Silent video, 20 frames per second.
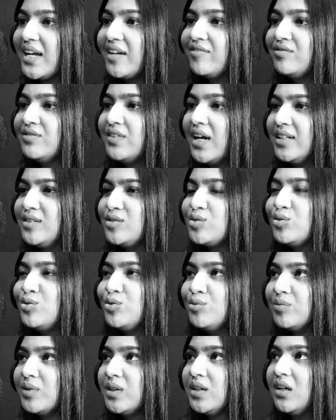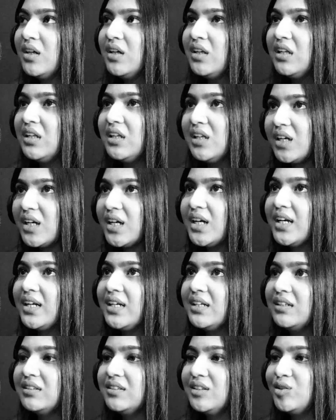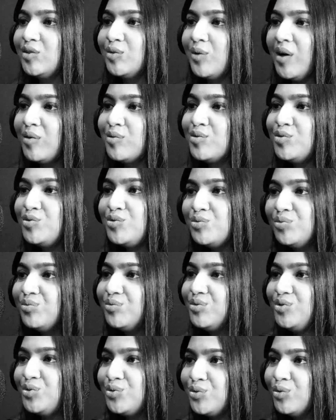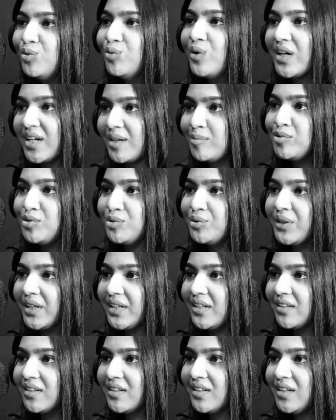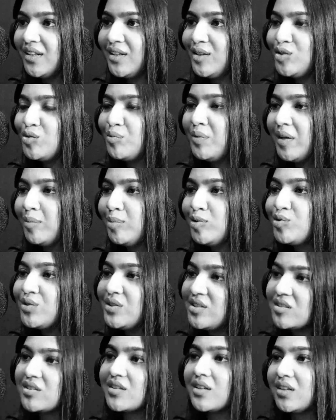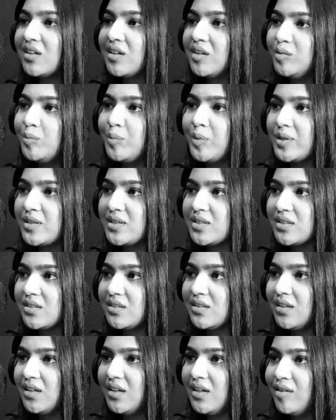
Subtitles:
I've had to learn how to do what I'm doing to be able to instruct another person,